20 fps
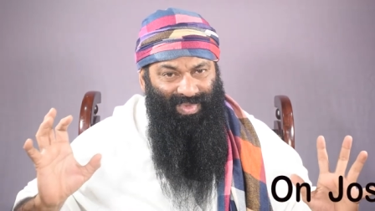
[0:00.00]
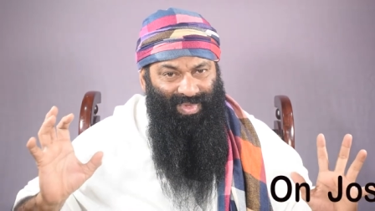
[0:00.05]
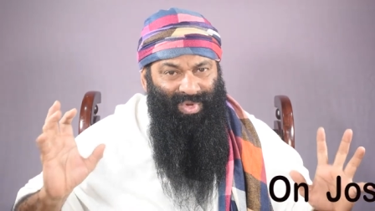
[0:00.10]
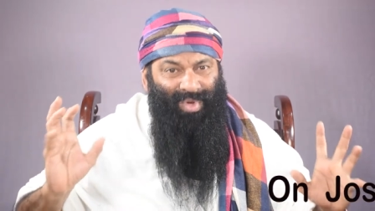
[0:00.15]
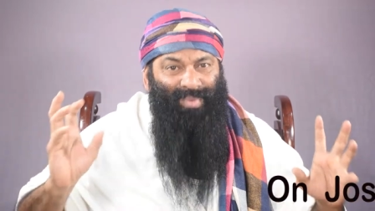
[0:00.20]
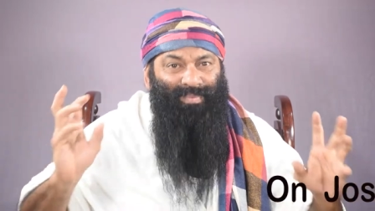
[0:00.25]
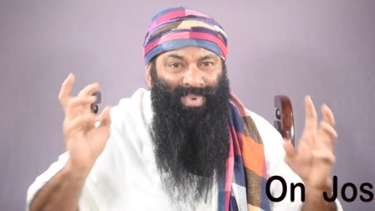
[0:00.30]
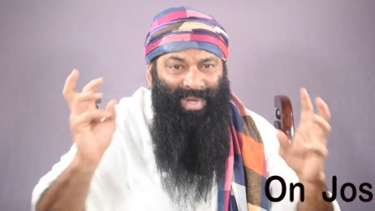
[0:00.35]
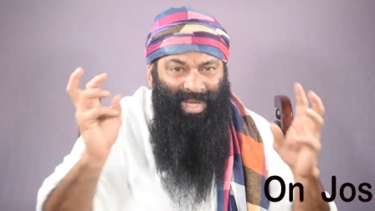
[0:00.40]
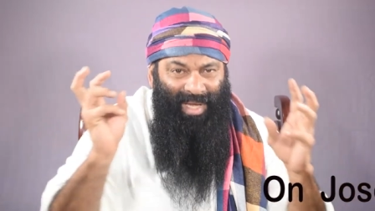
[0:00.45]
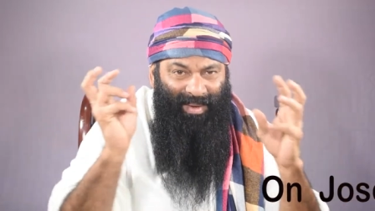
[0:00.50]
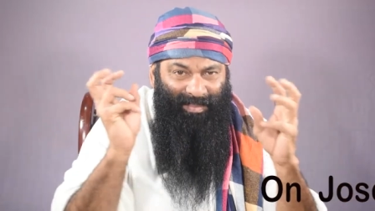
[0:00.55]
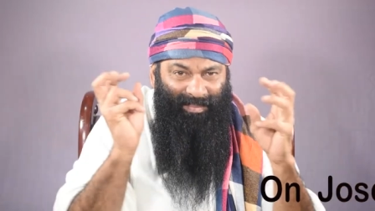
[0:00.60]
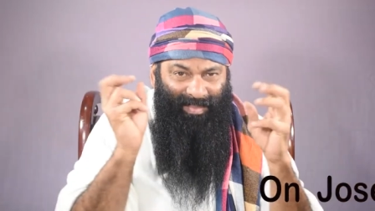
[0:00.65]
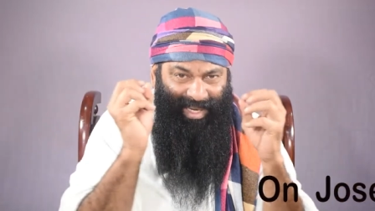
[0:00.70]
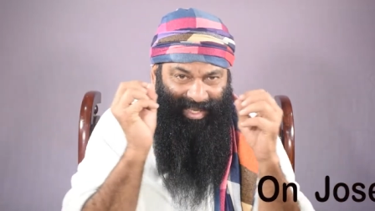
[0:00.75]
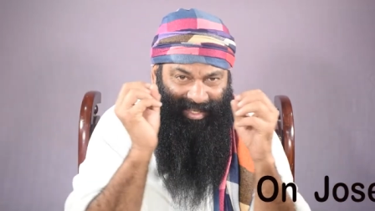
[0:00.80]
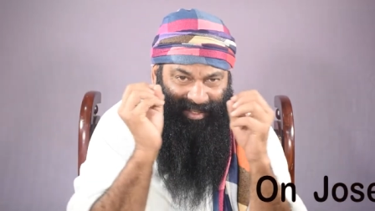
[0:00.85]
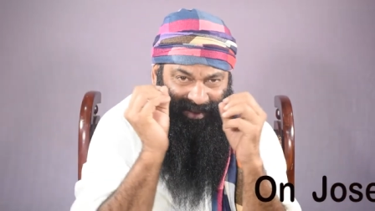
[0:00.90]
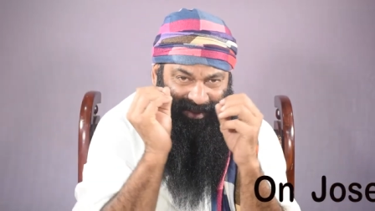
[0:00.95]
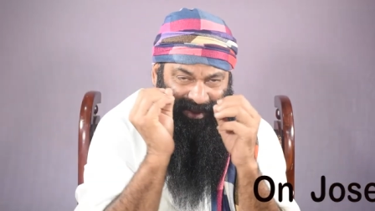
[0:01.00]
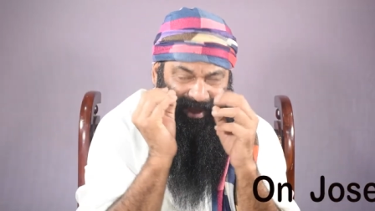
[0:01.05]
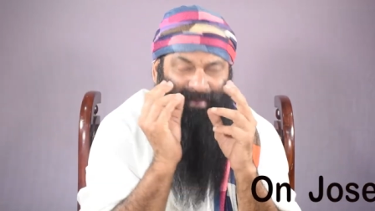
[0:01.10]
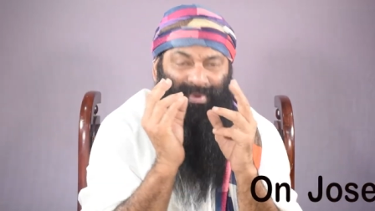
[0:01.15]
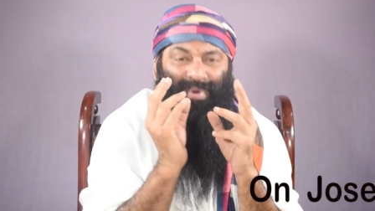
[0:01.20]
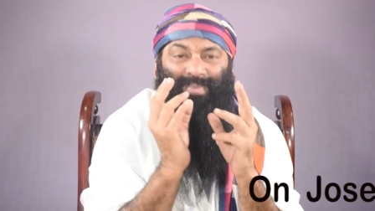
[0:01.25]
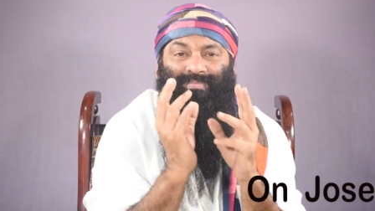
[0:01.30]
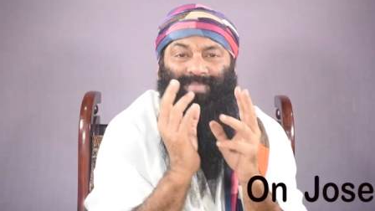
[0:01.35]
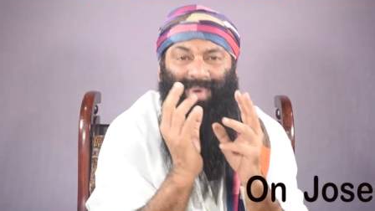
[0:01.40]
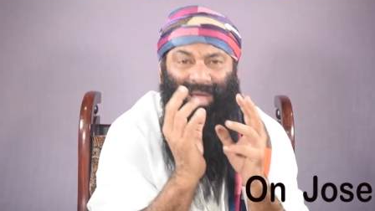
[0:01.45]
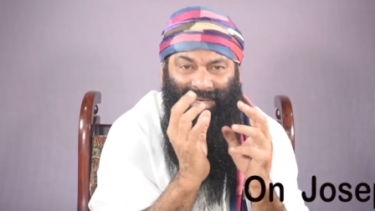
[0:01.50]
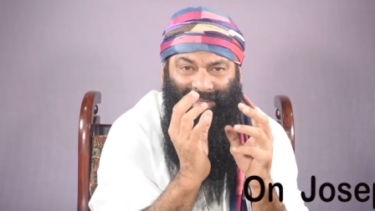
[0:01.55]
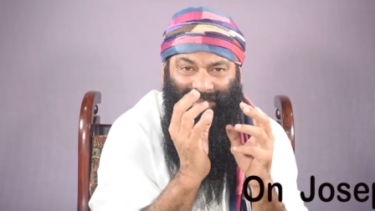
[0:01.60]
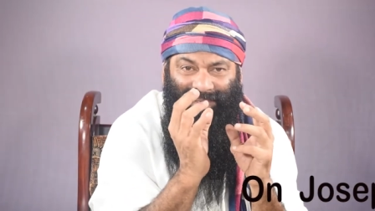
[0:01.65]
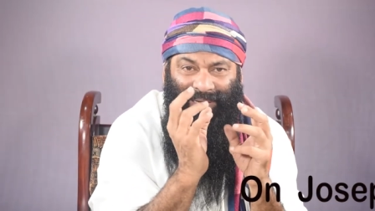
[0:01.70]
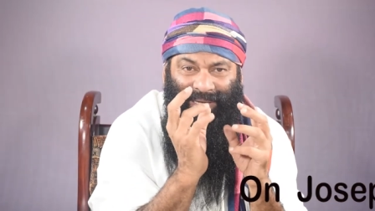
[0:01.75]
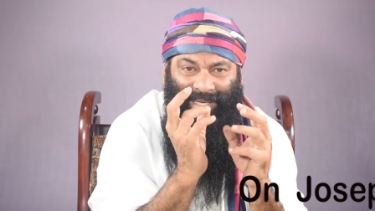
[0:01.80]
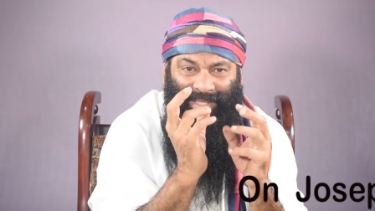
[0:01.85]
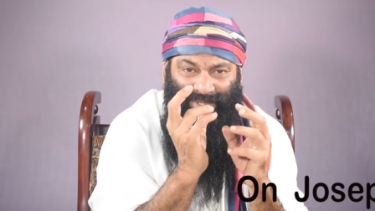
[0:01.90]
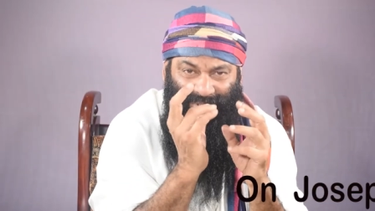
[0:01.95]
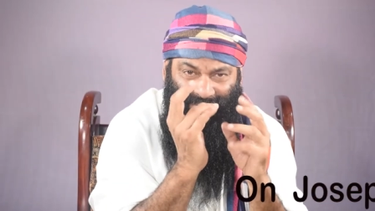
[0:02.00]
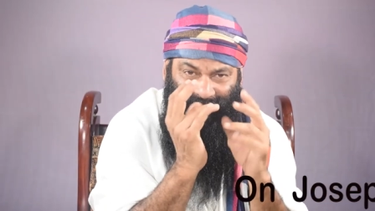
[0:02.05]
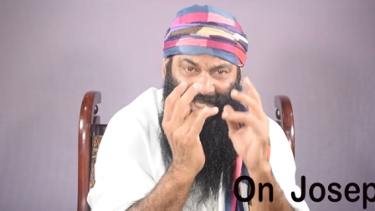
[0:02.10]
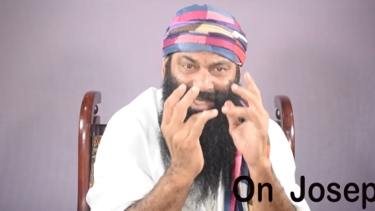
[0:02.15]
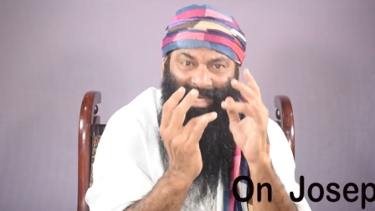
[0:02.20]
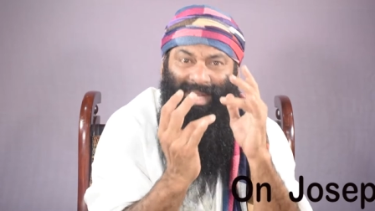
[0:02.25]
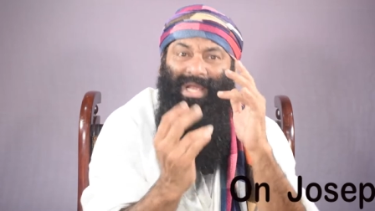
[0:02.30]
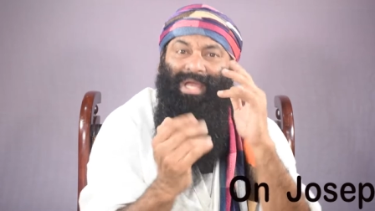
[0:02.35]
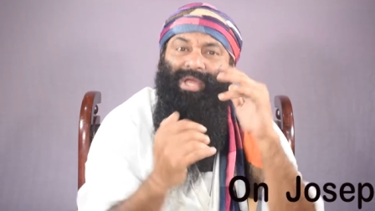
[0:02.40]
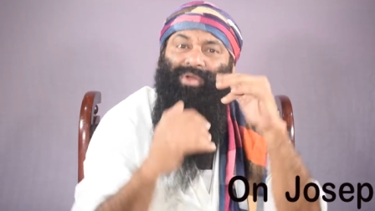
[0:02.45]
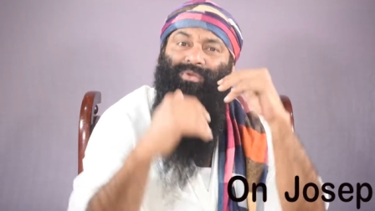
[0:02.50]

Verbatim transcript: to become like a rubber band, so that if